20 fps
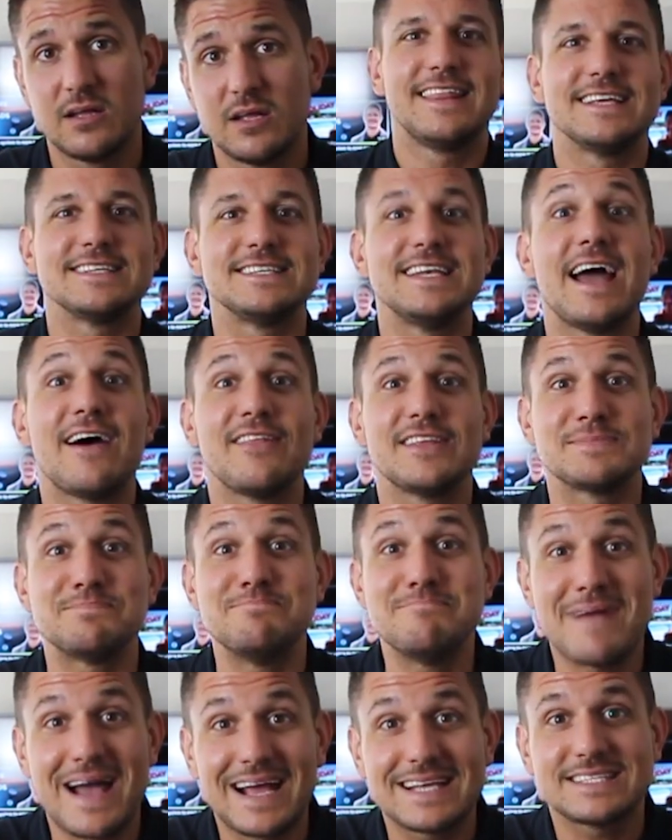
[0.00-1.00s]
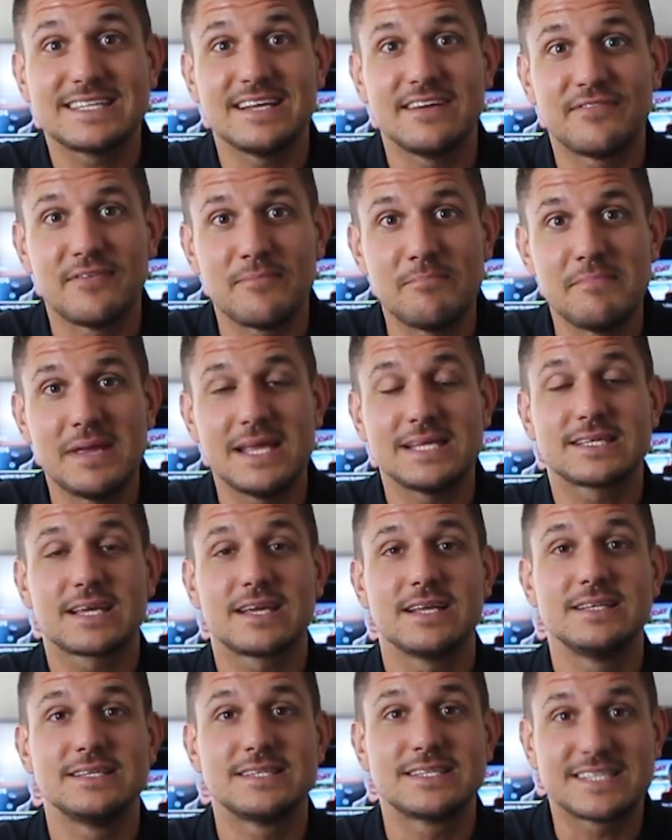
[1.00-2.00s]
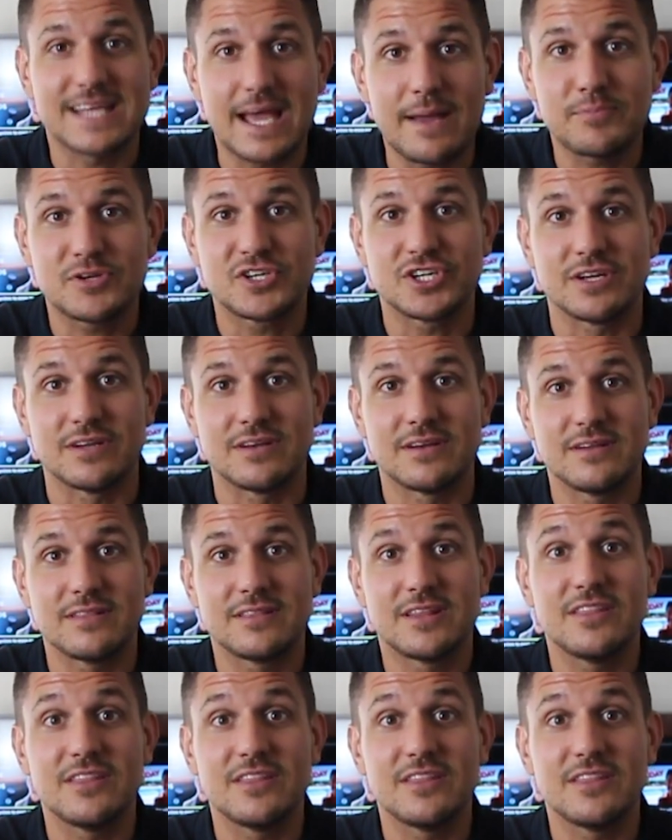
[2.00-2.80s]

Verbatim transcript: There's now this massive misconception